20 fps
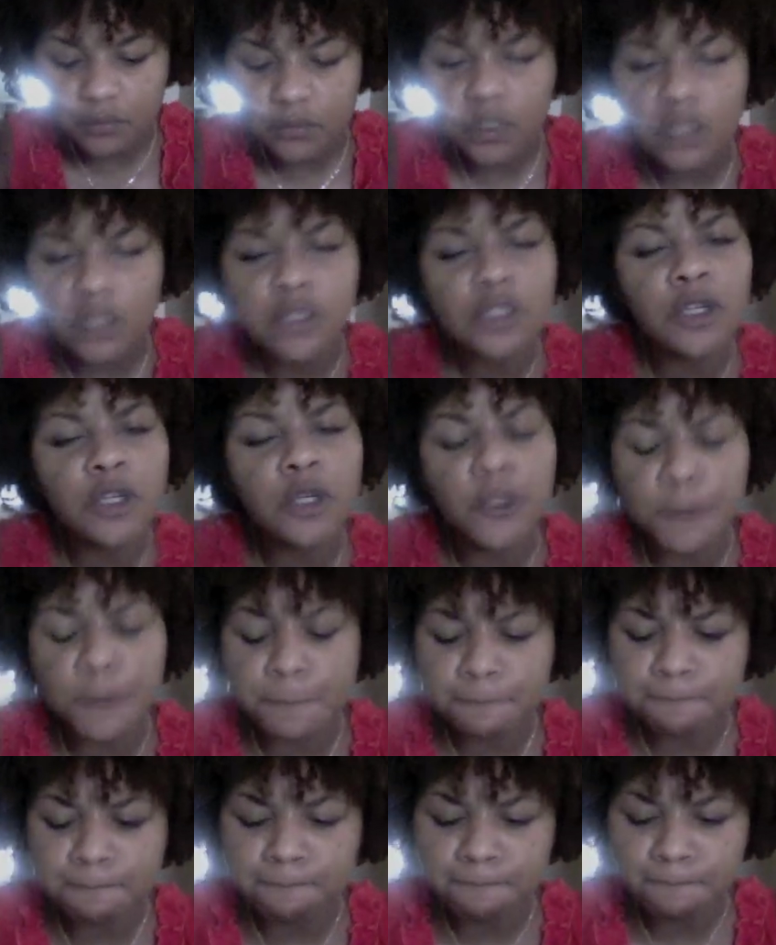
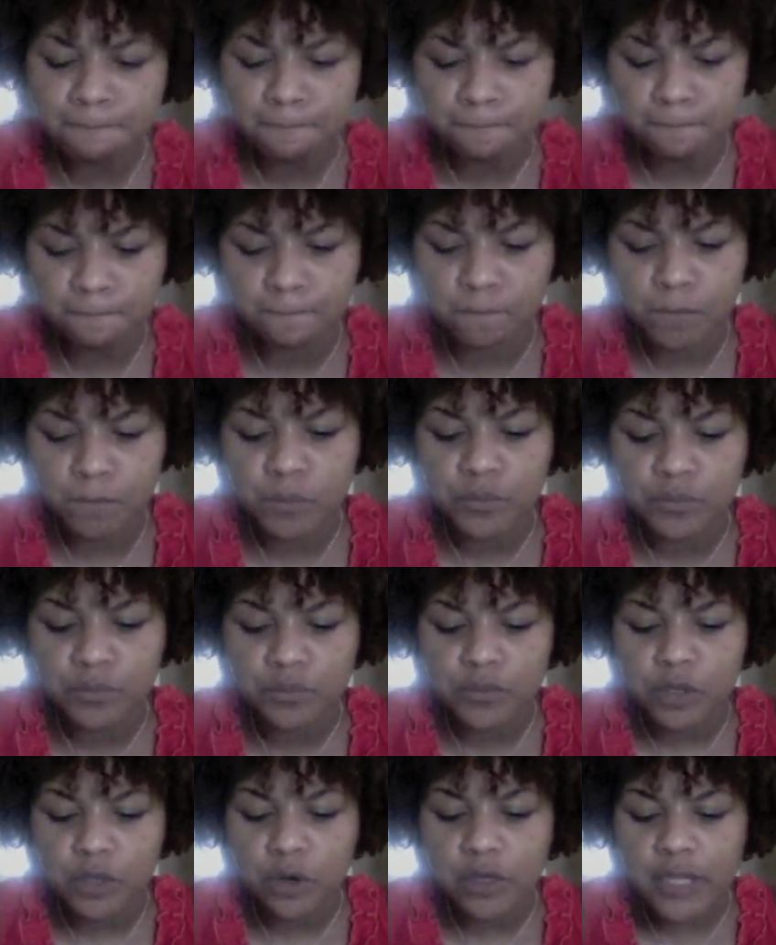So,
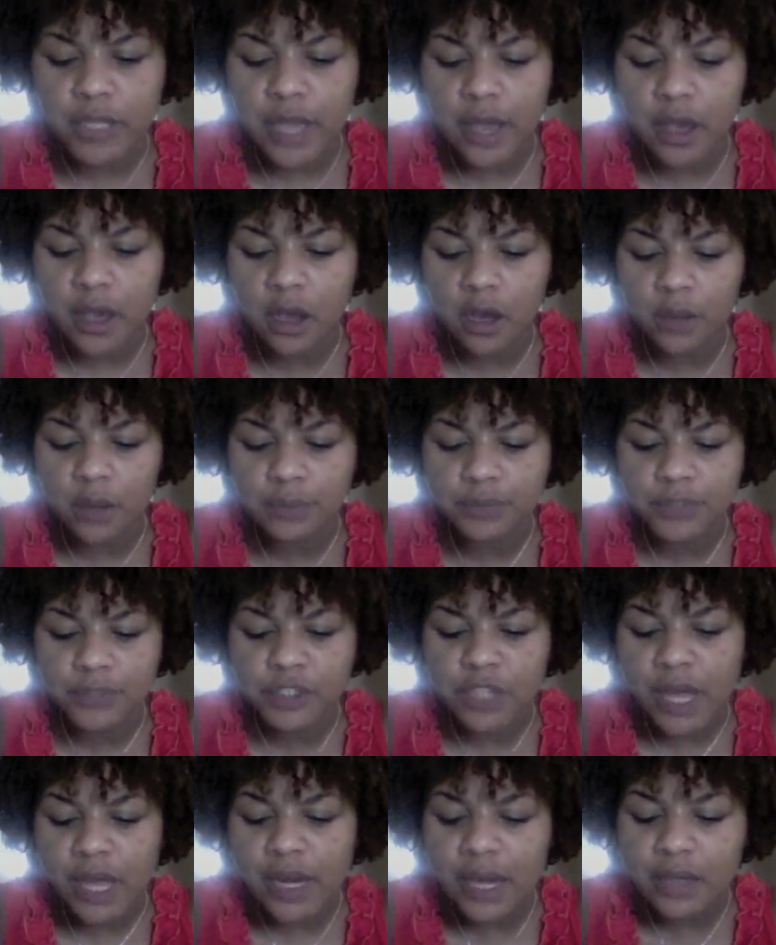oh yeah,
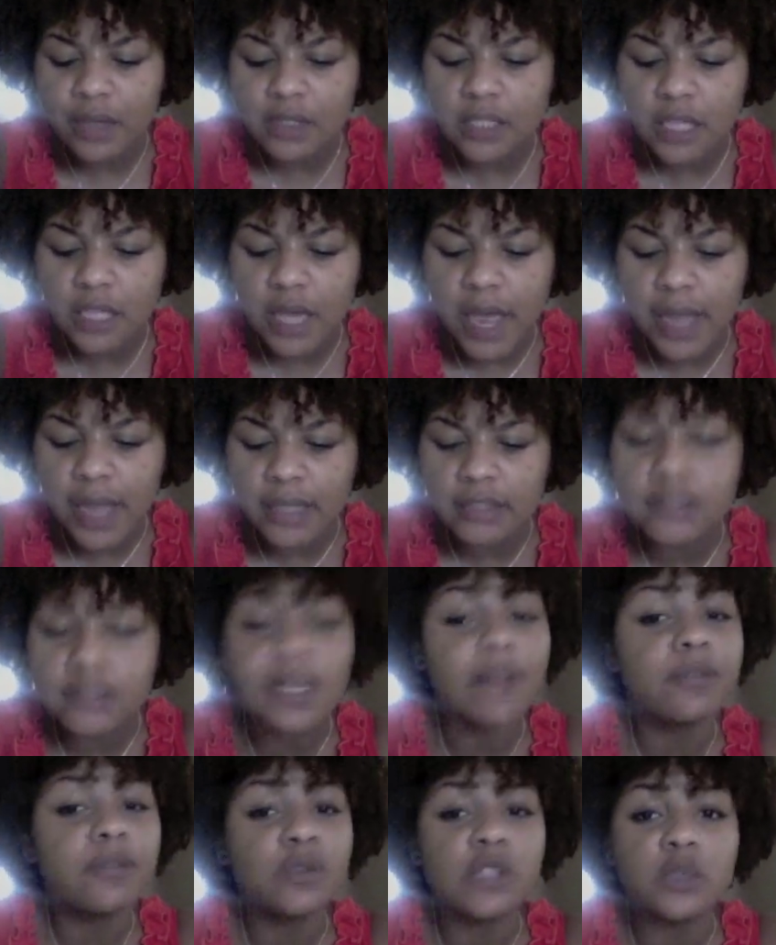shout out to at
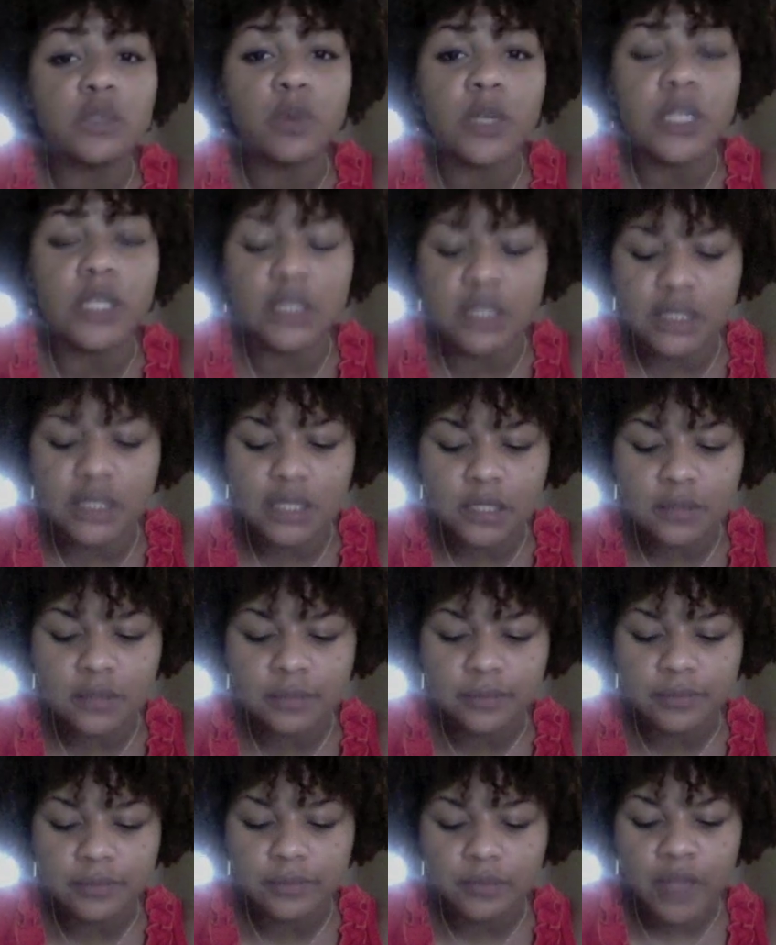Devil Sweetness.
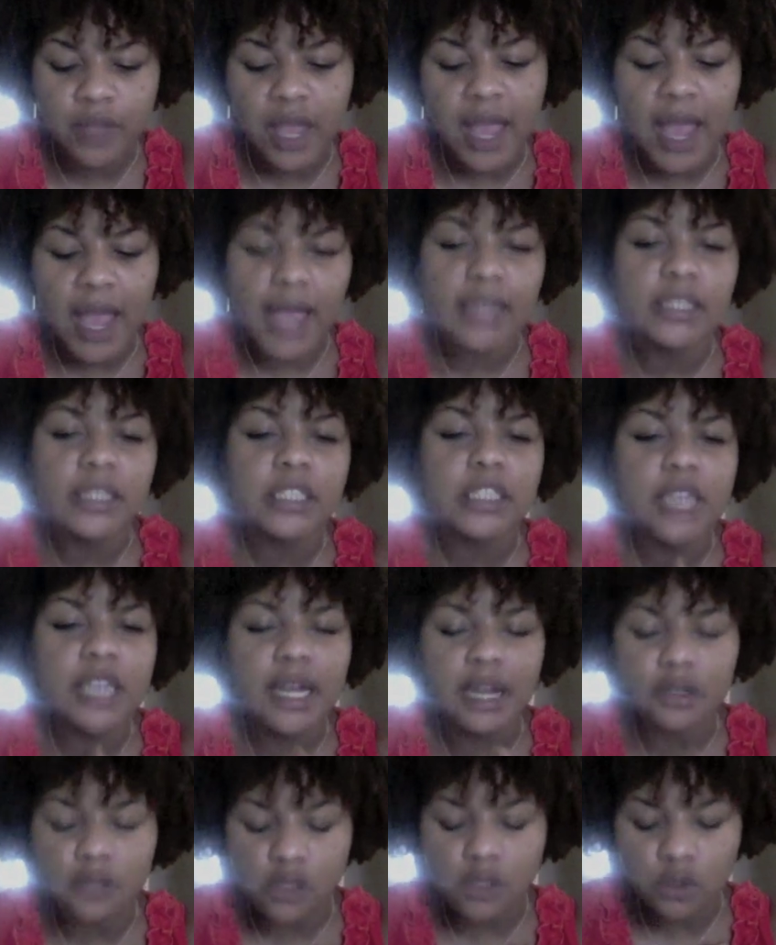Allie,
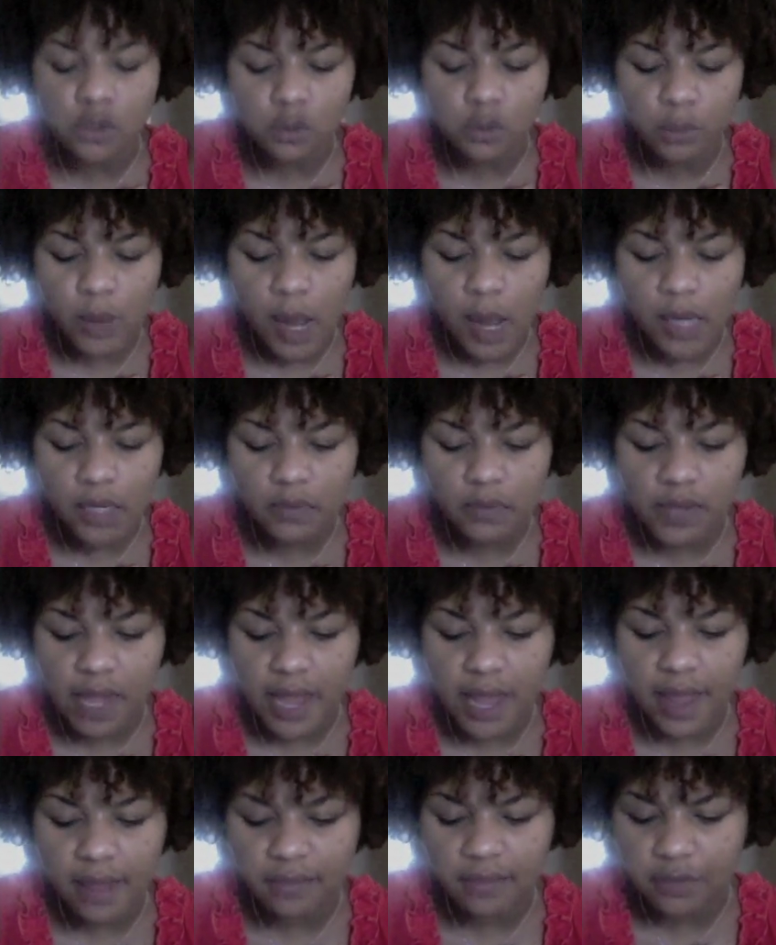shout out to you, boy. I love
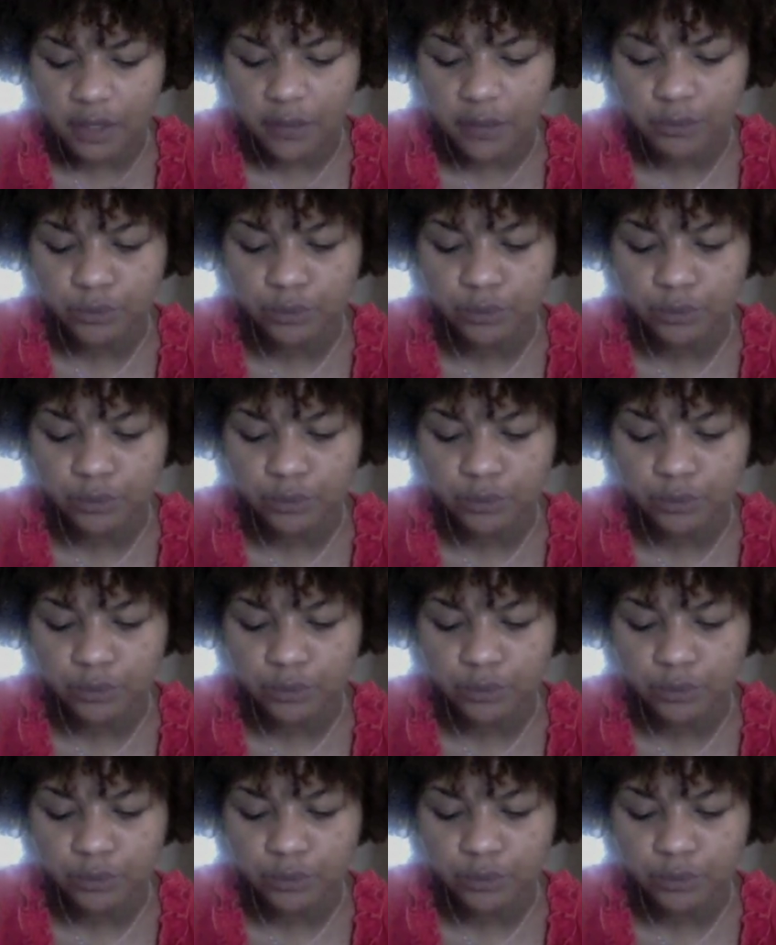that Abby.